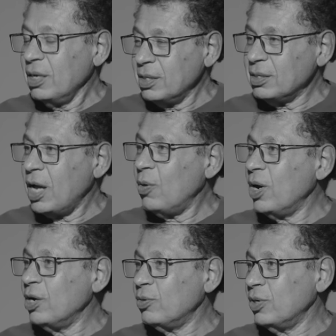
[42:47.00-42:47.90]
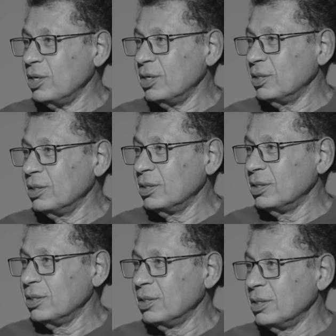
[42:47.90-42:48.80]
Yes, how ironic.
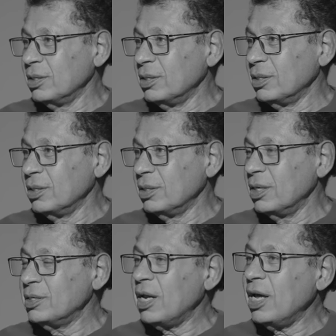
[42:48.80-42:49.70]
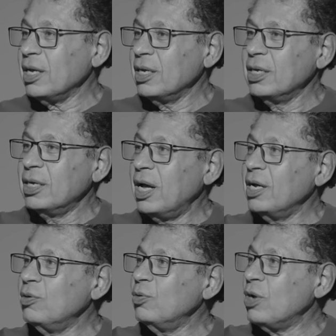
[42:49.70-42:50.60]
It's like
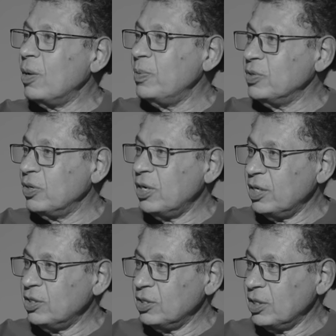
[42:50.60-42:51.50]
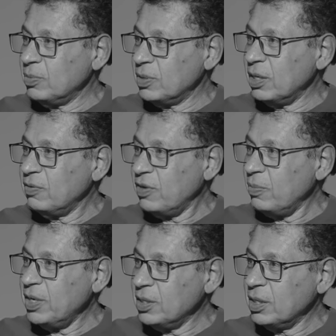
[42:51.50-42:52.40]
I know couples and relationships and
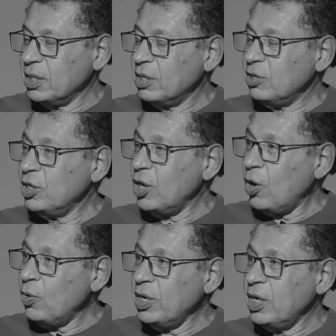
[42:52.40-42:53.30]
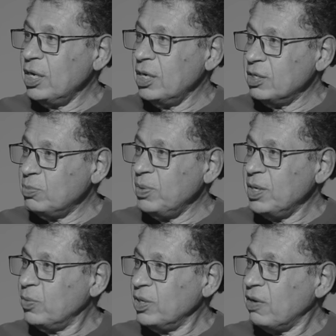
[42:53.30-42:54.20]
families, they only
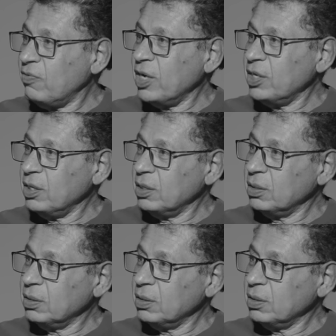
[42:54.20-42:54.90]
speak when they are fighting.